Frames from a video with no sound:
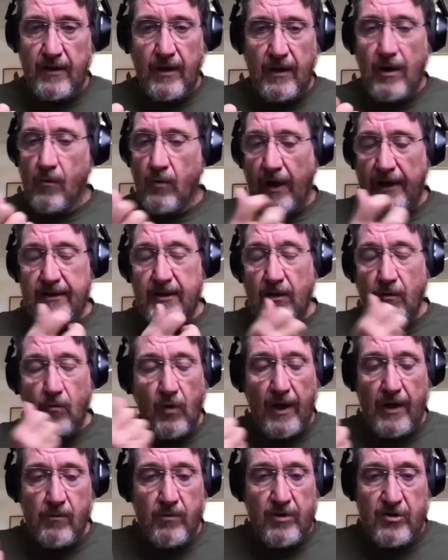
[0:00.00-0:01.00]
I don't know
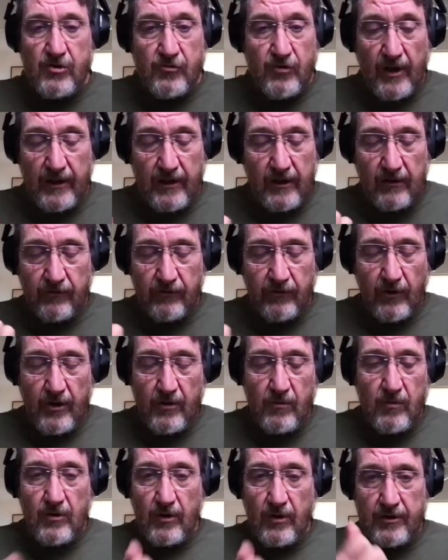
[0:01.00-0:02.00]
why we're striking. Sorry,
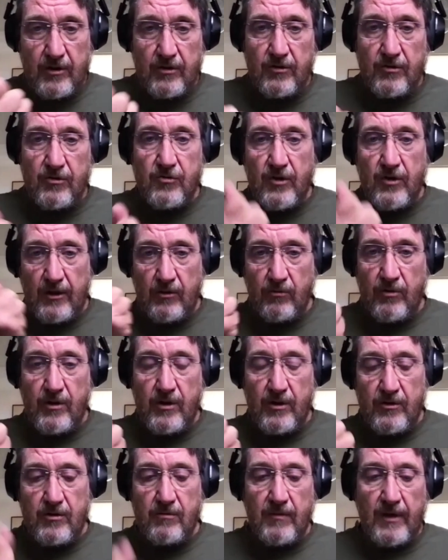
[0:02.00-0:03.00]
we're not here to strike. We're
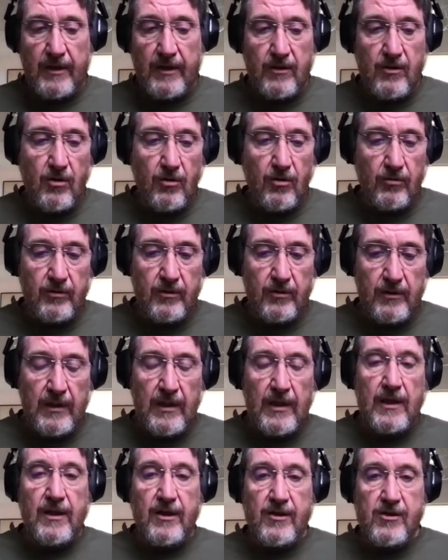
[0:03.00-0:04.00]
here to mine gold.
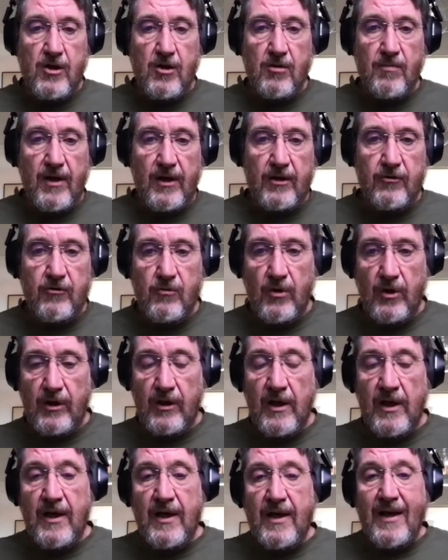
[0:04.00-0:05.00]
Let's go back to work.
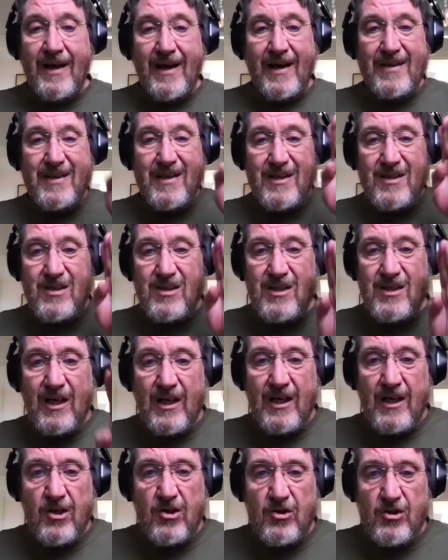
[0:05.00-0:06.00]
And the
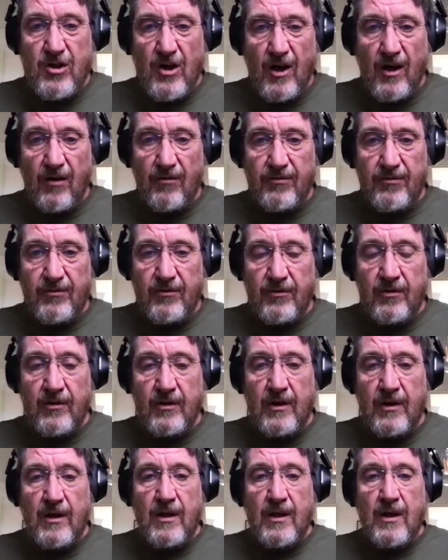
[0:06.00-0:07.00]
entire shaft
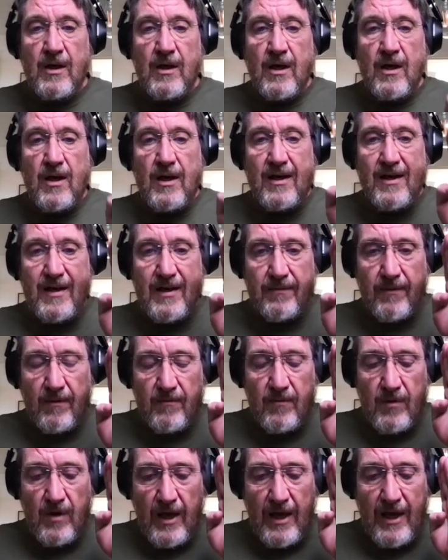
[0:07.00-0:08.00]

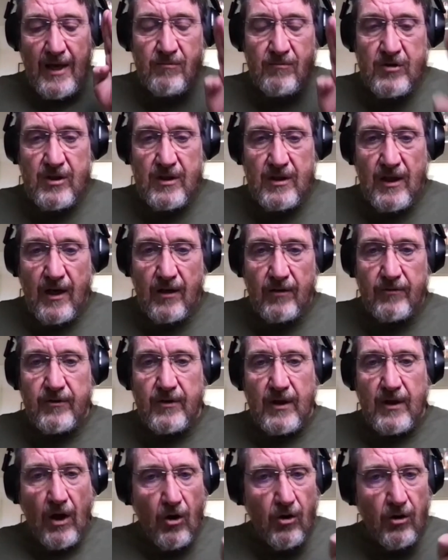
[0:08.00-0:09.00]
emptied out,
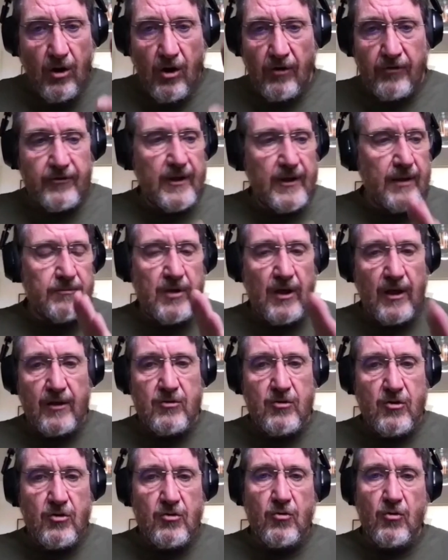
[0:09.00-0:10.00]
the whole hostel emptied out
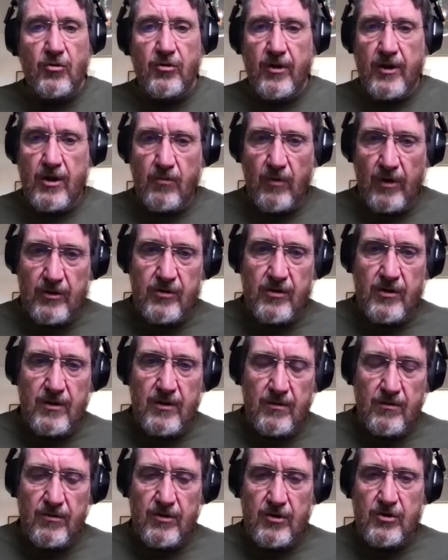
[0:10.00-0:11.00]
in good order. They went
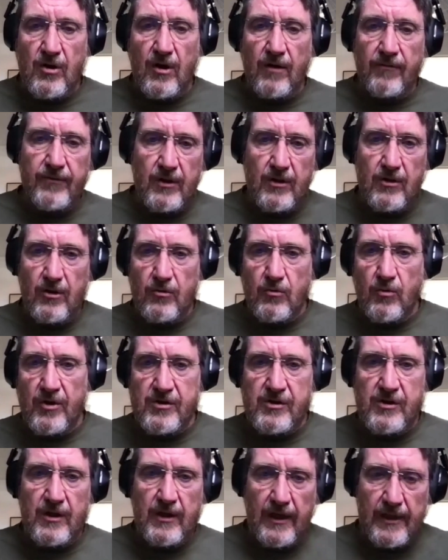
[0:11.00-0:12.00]
to the shaft, they got
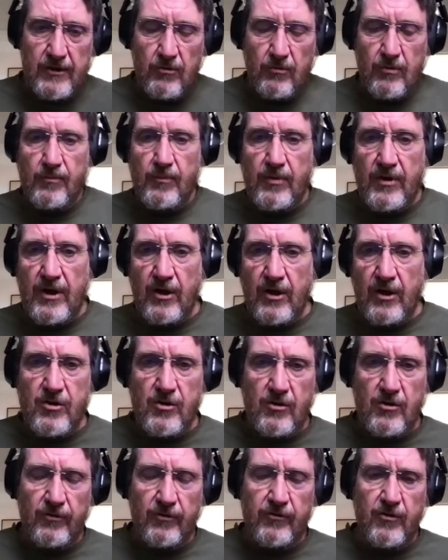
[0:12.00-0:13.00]
hoisted, and normal production
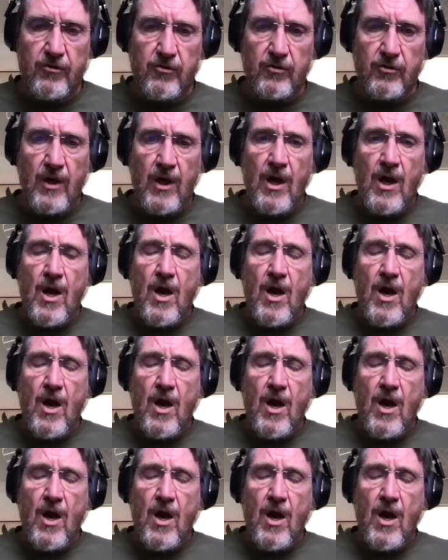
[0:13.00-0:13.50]
continued.